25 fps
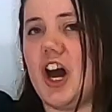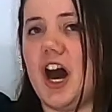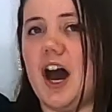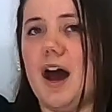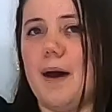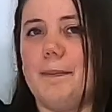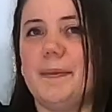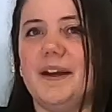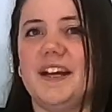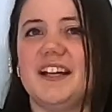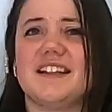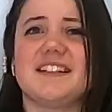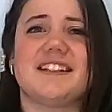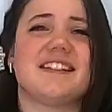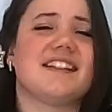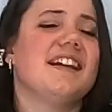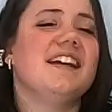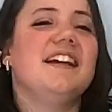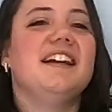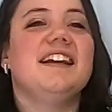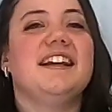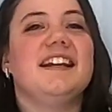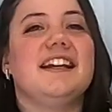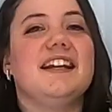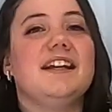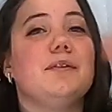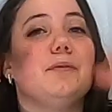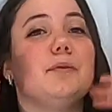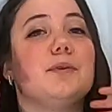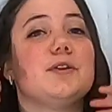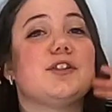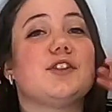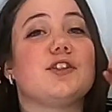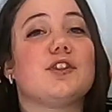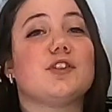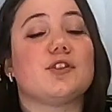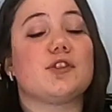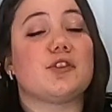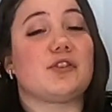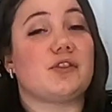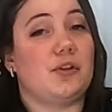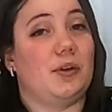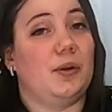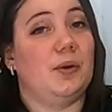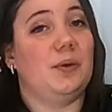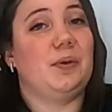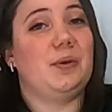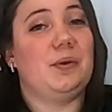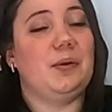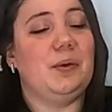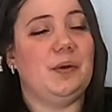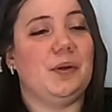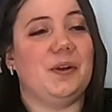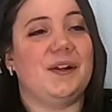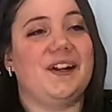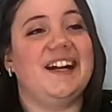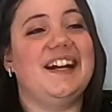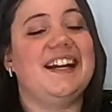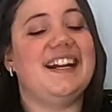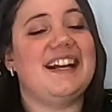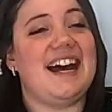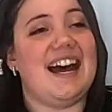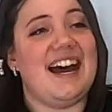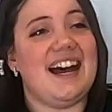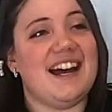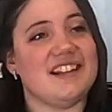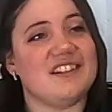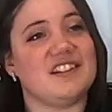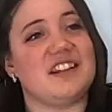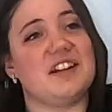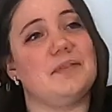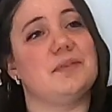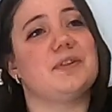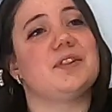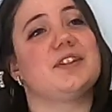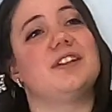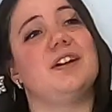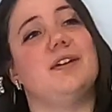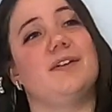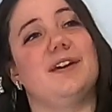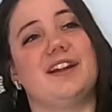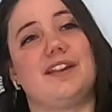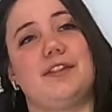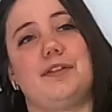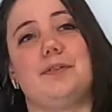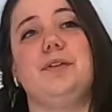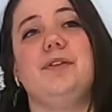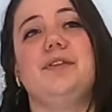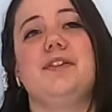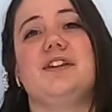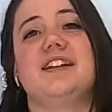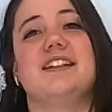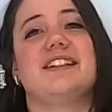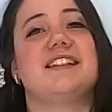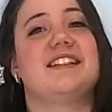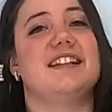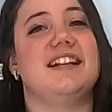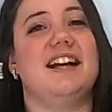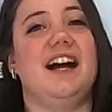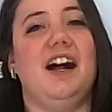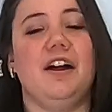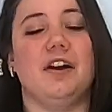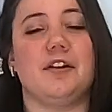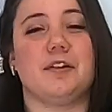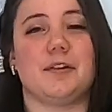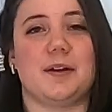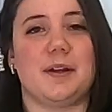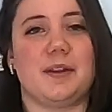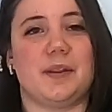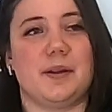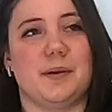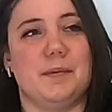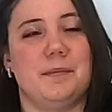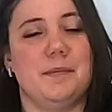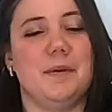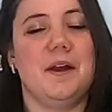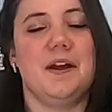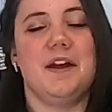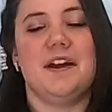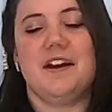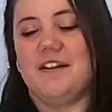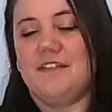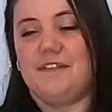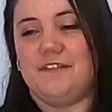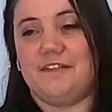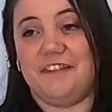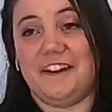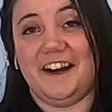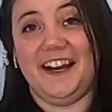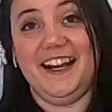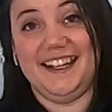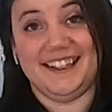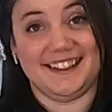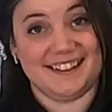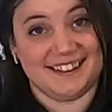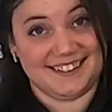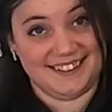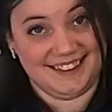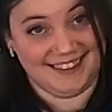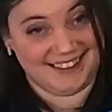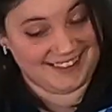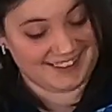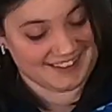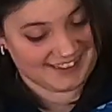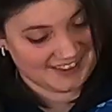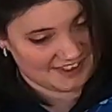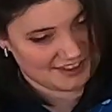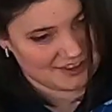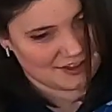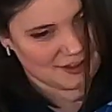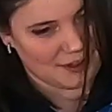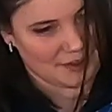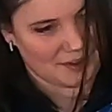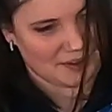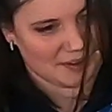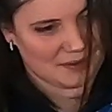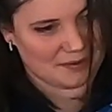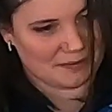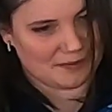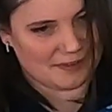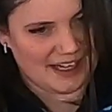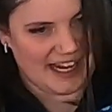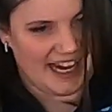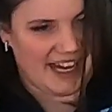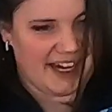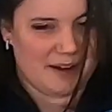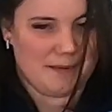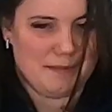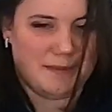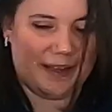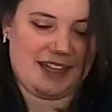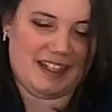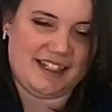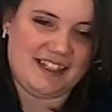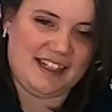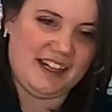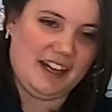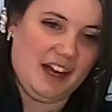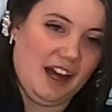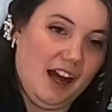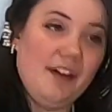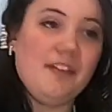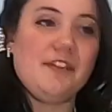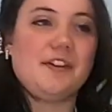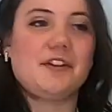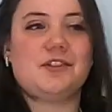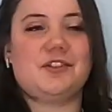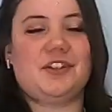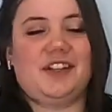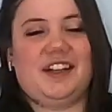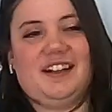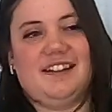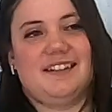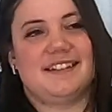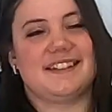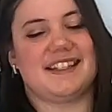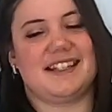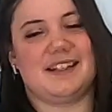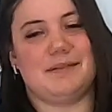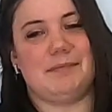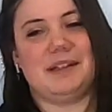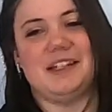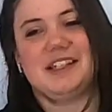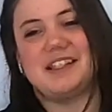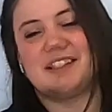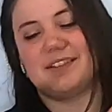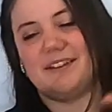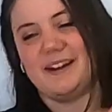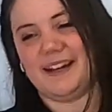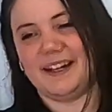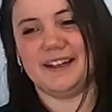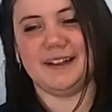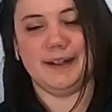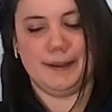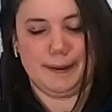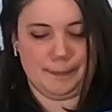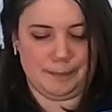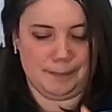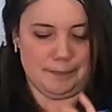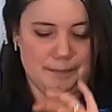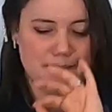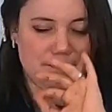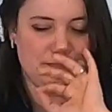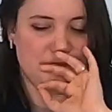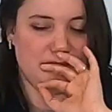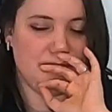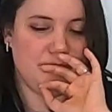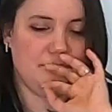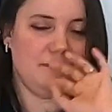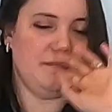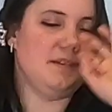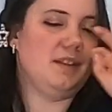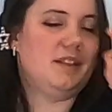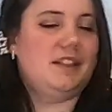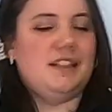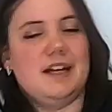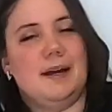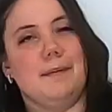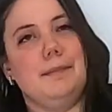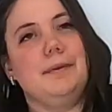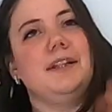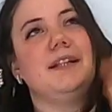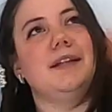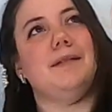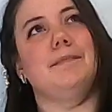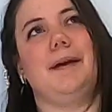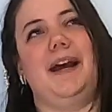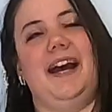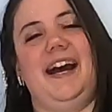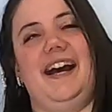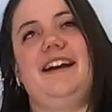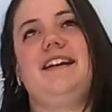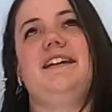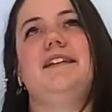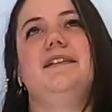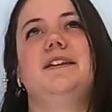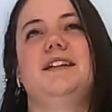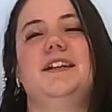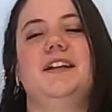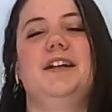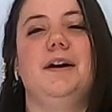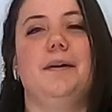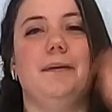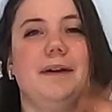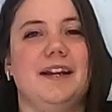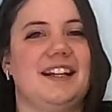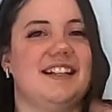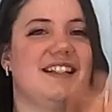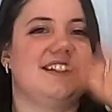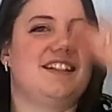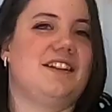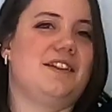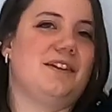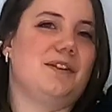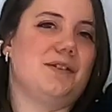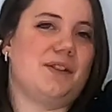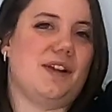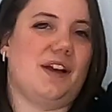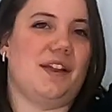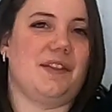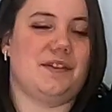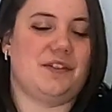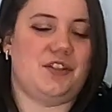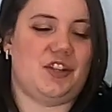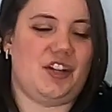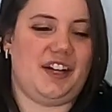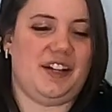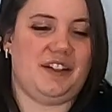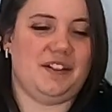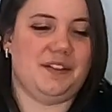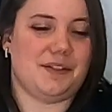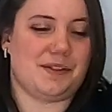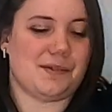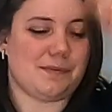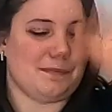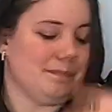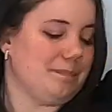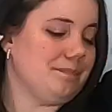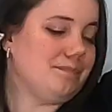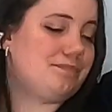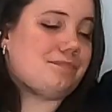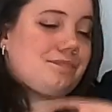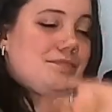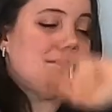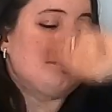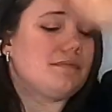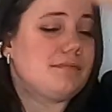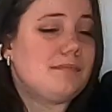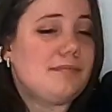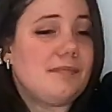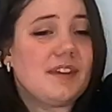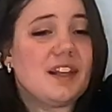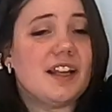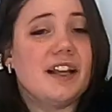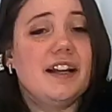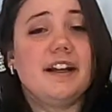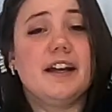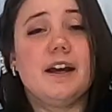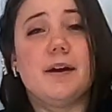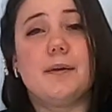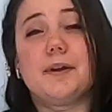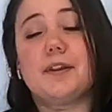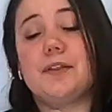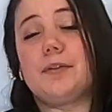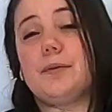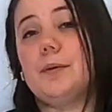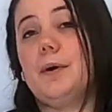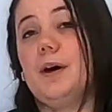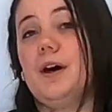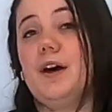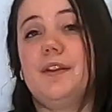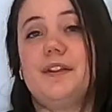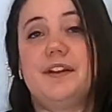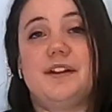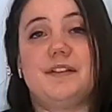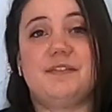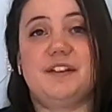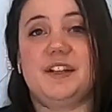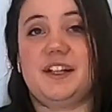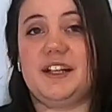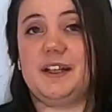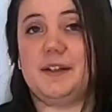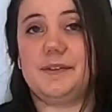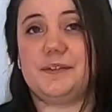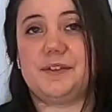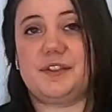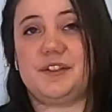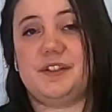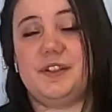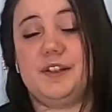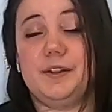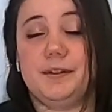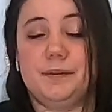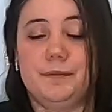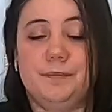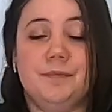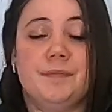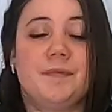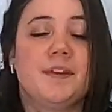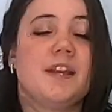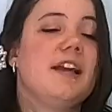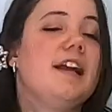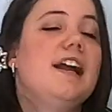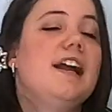topics. It was so cool. And as I was going through this, the algorithm finally started recommending other channels to me. So I ended up doubling back, going into those other channels, and going through all their videos too.